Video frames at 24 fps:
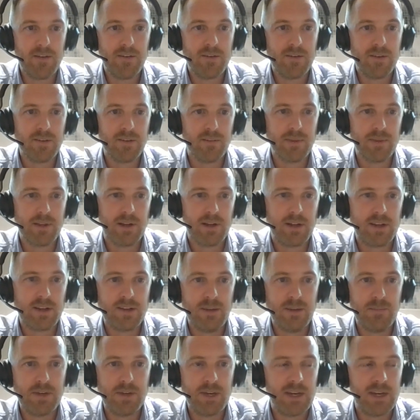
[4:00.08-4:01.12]
coming to something
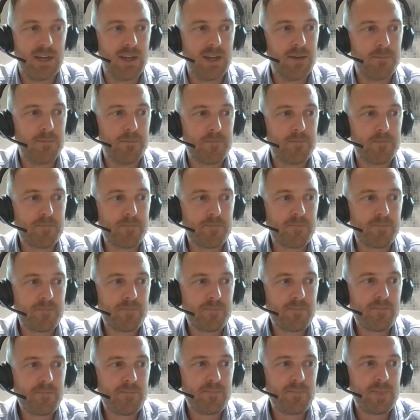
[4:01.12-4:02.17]
like deep tech,
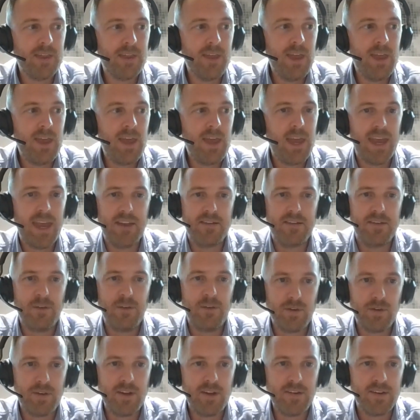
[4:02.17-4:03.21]
it's
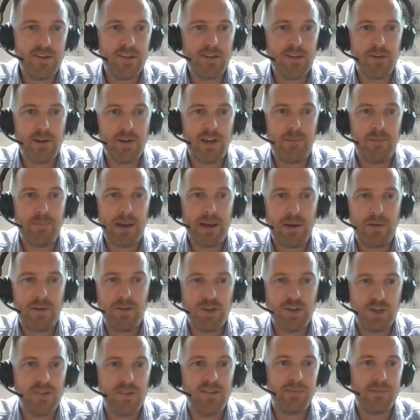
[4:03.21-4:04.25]
not necessarily
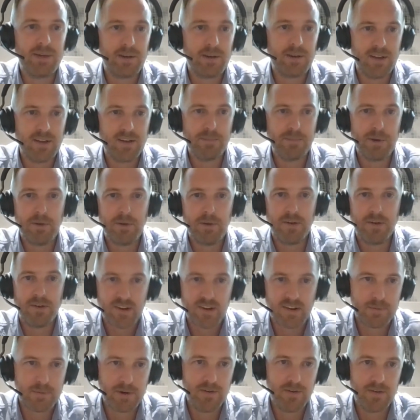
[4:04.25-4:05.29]
just about experience.
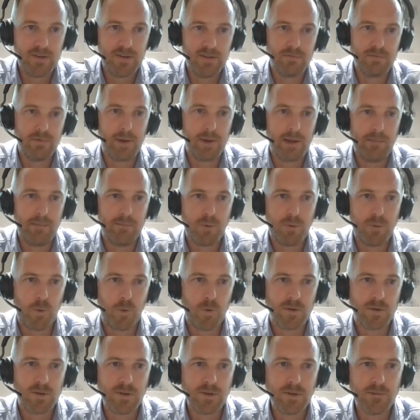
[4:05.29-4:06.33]
Experience is really
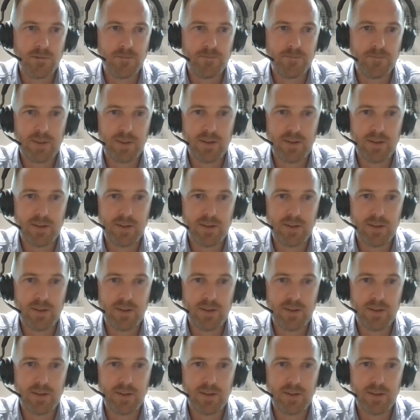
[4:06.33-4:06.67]
important.